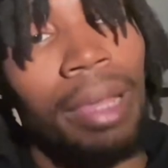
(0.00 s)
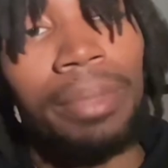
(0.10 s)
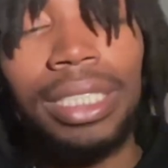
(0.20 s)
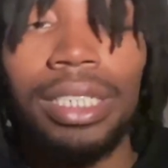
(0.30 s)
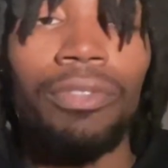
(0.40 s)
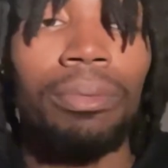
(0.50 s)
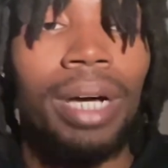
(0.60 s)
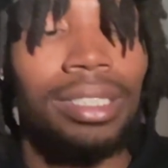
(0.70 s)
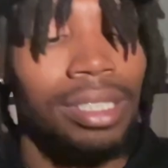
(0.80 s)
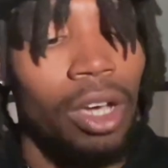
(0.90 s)
me see for
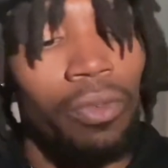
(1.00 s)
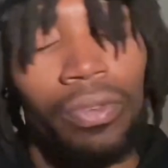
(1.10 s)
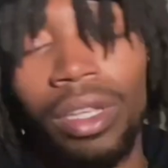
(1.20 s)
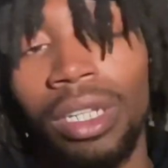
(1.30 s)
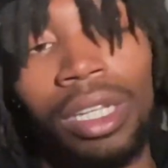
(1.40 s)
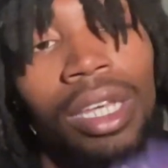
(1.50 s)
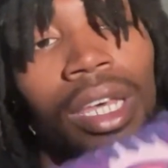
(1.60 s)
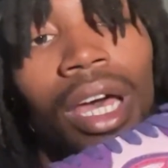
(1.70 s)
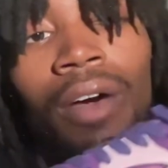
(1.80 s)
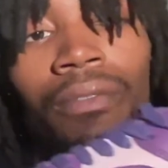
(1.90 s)
myself. And
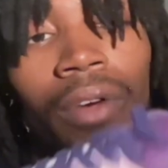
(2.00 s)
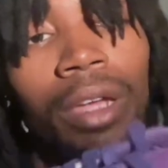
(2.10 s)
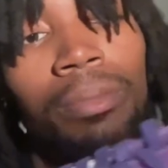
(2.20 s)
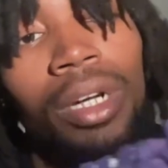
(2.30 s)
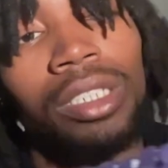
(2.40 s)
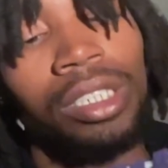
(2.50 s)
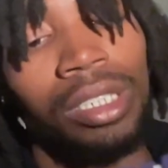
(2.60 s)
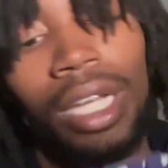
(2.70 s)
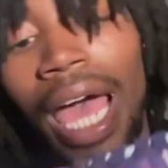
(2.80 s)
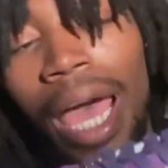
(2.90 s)
I'm very much
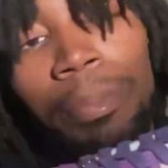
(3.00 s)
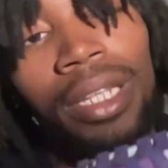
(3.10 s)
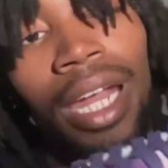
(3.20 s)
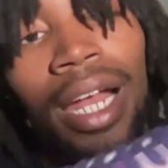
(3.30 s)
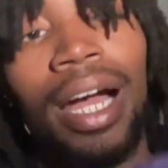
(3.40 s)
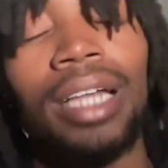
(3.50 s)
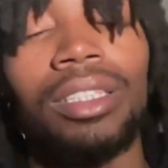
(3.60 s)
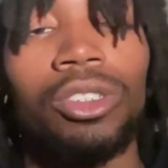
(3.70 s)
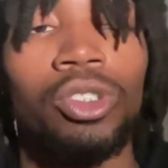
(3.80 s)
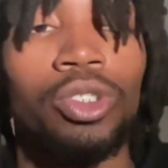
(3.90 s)
happy that I got
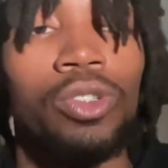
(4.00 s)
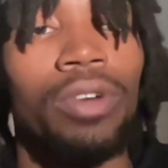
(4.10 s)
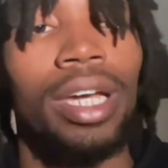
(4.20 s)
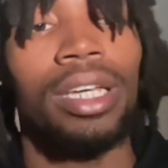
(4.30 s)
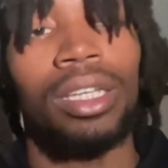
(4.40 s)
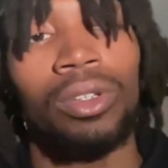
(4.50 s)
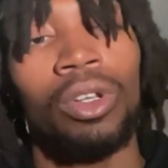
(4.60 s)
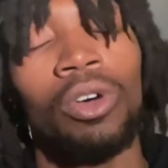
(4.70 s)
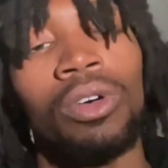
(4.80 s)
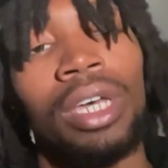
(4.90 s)
this shoe right here, you
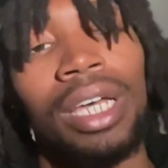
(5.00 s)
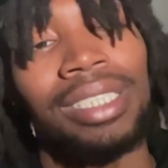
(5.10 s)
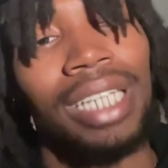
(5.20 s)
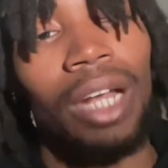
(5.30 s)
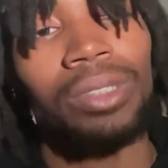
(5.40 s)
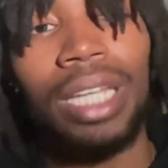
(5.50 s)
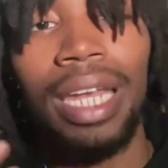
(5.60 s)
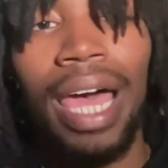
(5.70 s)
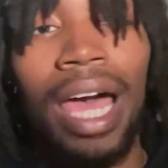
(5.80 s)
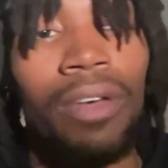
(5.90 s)
know? Shout out to
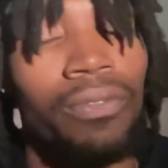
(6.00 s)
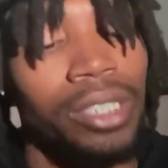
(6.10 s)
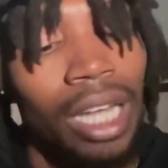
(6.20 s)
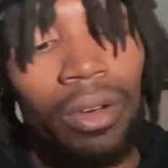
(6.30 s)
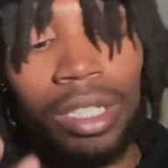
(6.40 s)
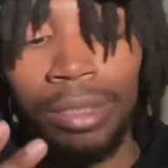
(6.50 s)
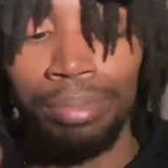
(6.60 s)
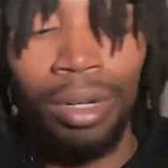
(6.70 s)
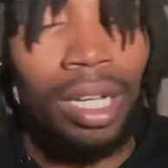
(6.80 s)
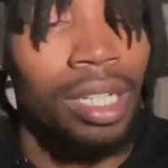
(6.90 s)
NAF, shout out his
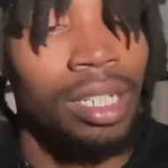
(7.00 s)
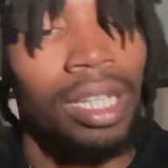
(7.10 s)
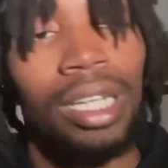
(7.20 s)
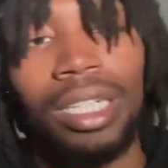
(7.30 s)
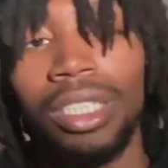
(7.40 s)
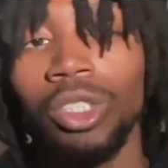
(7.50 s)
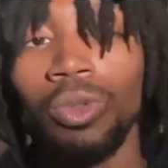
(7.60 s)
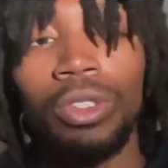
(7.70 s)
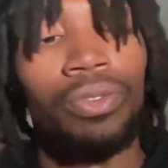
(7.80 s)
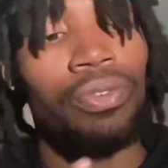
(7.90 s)
brand. This shoe
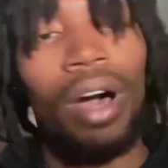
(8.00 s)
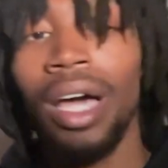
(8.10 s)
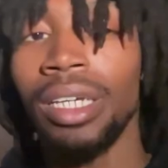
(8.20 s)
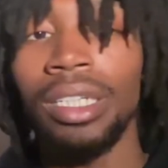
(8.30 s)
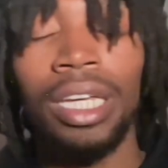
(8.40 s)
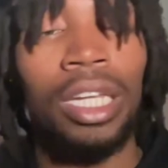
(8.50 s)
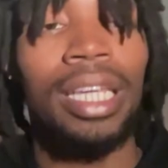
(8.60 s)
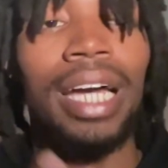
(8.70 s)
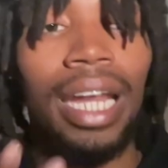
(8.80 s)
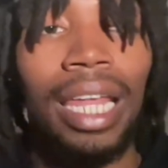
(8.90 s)
is fire, and he
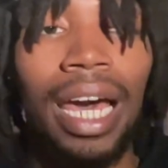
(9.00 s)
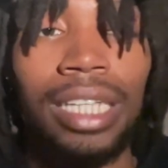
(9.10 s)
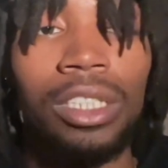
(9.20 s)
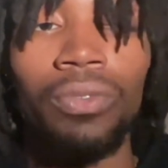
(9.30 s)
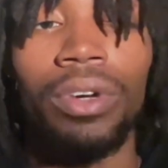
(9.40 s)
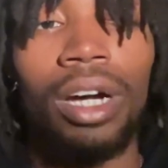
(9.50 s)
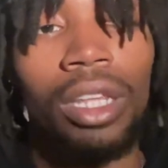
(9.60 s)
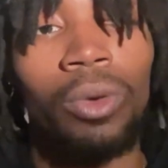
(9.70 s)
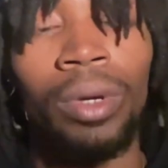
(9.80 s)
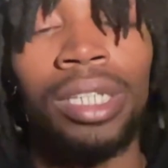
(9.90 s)
got a lot of different
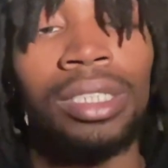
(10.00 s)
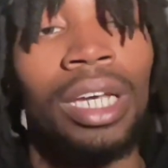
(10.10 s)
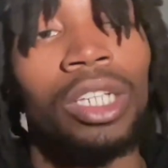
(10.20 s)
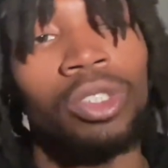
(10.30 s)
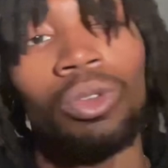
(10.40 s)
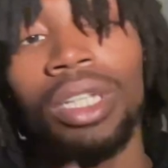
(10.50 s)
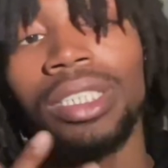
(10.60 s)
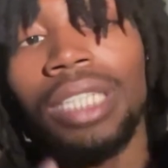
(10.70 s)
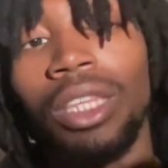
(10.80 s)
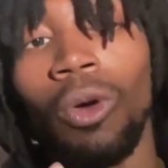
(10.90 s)
colorways. So this is
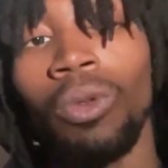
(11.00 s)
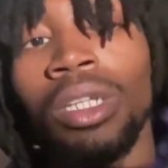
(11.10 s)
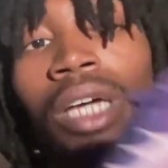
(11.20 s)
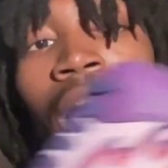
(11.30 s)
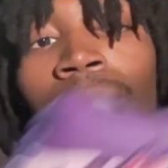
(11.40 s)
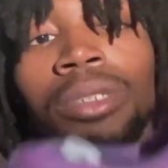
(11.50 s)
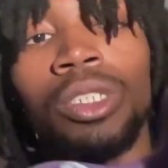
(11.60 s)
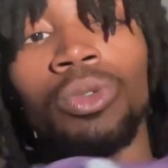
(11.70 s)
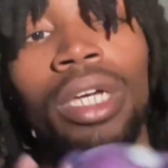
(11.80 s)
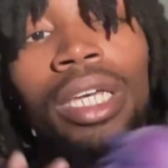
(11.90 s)
not the only option
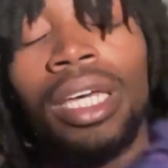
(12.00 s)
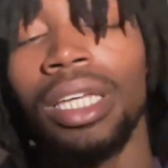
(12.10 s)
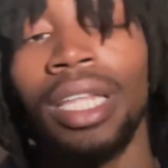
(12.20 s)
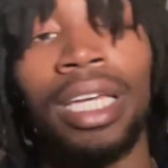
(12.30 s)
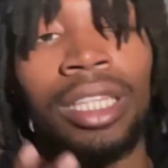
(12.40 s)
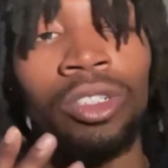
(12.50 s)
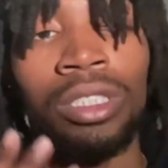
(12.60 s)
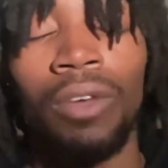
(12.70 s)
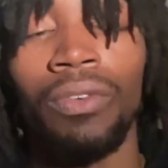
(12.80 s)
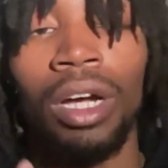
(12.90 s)
you could get. Like, there's
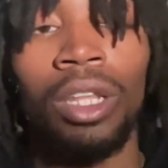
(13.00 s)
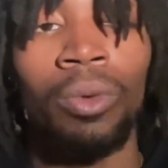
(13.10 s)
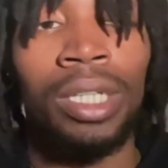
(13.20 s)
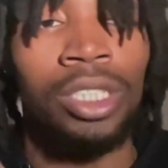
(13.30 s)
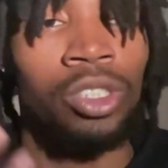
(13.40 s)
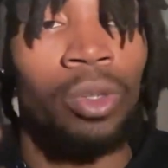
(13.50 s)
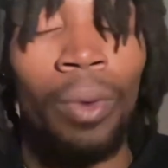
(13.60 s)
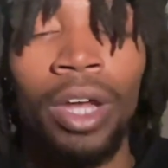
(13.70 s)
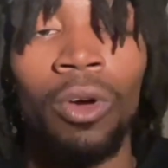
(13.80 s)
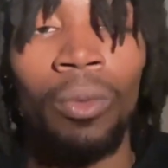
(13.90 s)
different colorways. There's a white on